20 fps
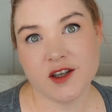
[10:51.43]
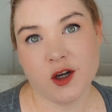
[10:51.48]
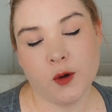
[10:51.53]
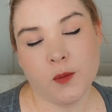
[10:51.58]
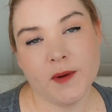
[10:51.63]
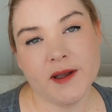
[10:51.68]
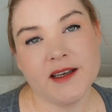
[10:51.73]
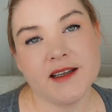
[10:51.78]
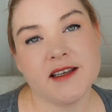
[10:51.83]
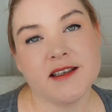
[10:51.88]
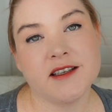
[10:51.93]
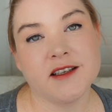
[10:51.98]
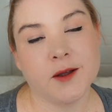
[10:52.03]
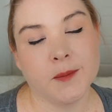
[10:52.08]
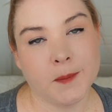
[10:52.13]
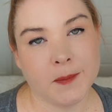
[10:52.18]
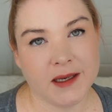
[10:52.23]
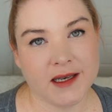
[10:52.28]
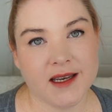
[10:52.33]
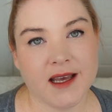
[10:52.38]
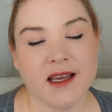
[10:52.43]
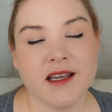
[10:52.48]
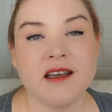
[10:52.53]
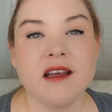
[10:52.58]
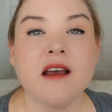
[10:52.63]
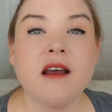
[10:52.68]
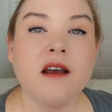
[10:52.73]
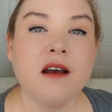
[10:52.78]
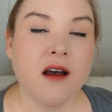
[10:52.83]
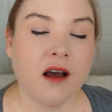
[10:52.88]
open until
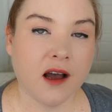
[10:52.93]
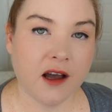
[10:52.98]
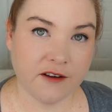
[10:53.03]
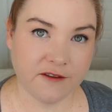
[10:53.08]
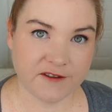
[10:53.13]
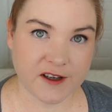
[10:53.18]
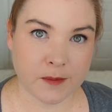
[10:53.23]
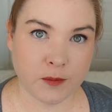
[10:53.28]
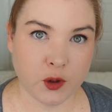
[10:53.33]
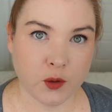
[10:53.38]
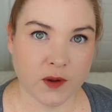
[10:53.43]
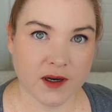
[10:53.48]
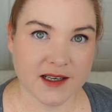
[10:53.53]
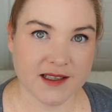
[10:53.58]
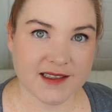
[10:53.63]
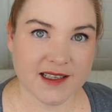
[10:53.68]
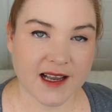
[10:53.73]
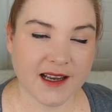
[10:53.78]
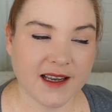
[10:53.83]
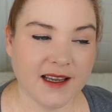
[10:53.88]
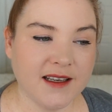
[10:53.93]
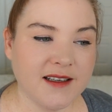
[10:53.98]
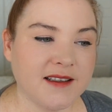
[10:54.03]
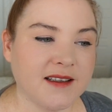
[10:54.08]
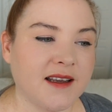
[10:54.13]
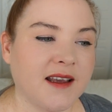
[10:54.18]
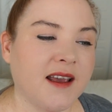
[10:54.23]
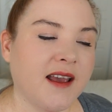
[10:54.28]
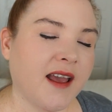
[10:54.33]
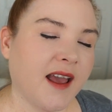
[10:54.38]
midnight on February 2nd.